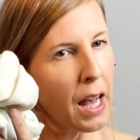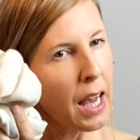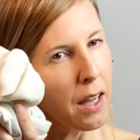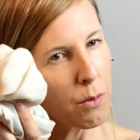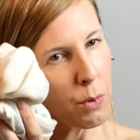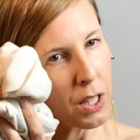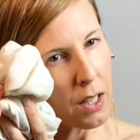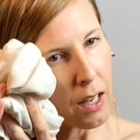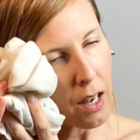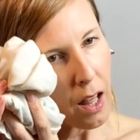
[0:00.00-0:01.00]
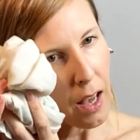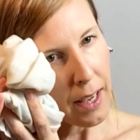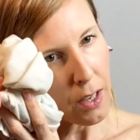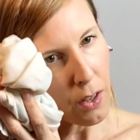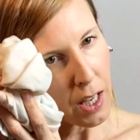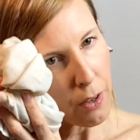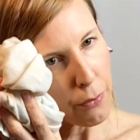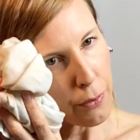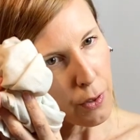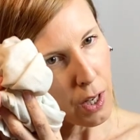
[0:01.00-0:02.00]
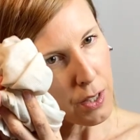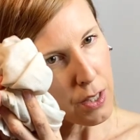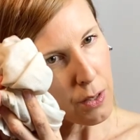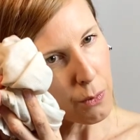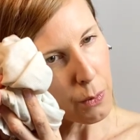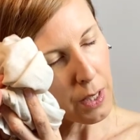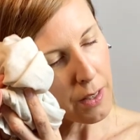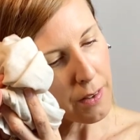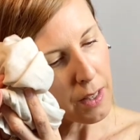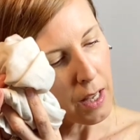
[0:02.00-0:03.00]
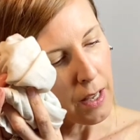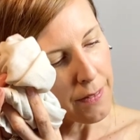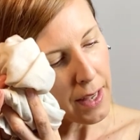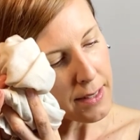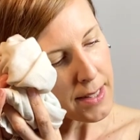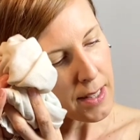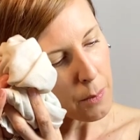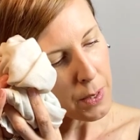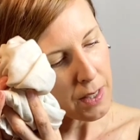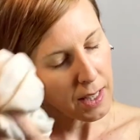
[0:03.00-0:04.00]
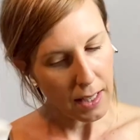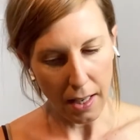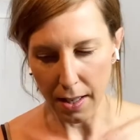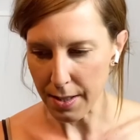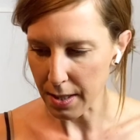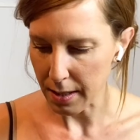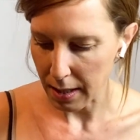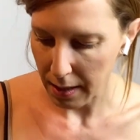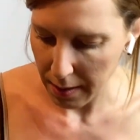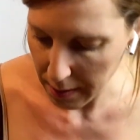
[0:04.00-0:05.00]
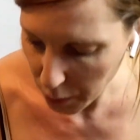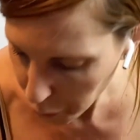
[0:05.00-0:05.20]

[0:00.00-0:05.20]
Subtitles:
And we're going to lie on our front with that something underneath the